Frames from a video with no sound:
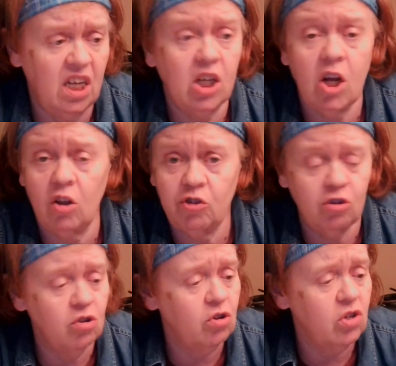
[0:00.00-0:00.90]

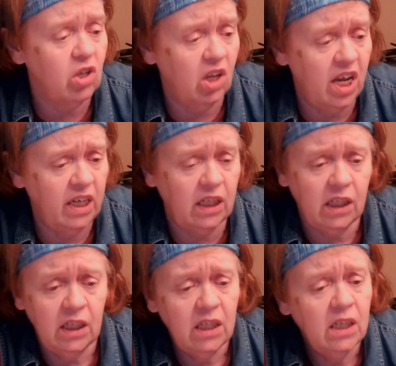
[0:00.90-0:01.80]
cultures alike.
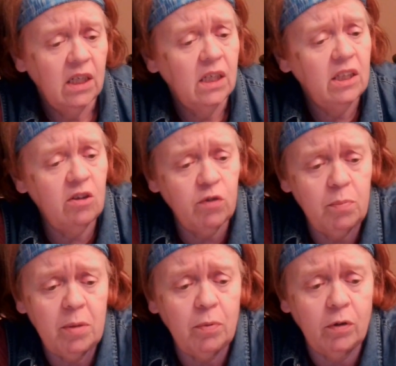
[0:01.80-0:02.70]
Different
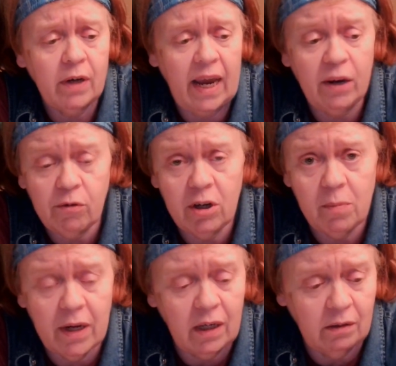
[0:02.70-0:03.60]
people are angry
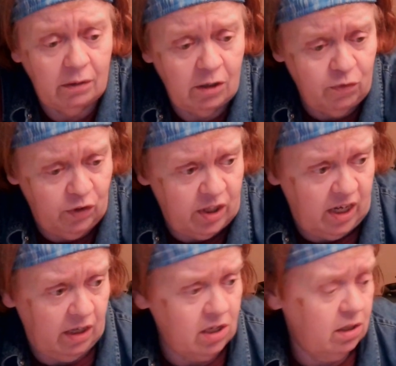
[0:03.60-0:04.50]
about different
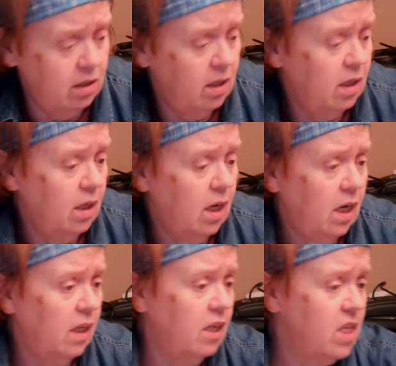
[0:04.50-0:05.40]
things.
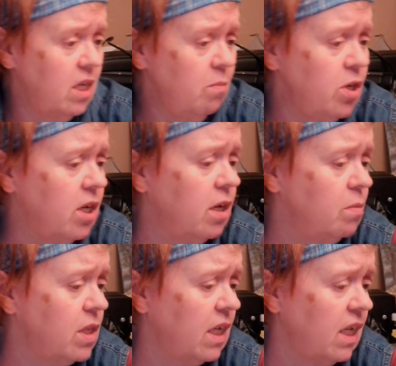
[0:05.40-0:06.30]
And then
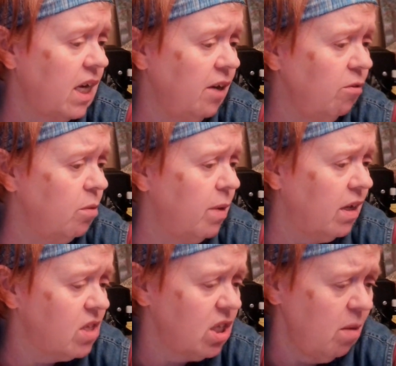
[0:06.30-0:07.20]
sometimes they get angry
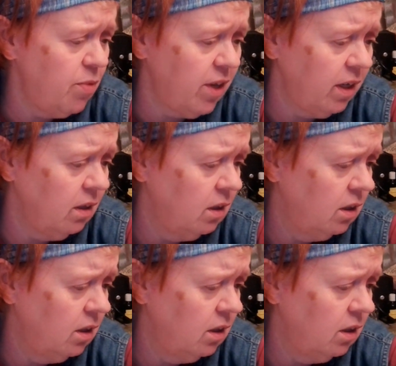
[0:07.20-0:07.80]
about something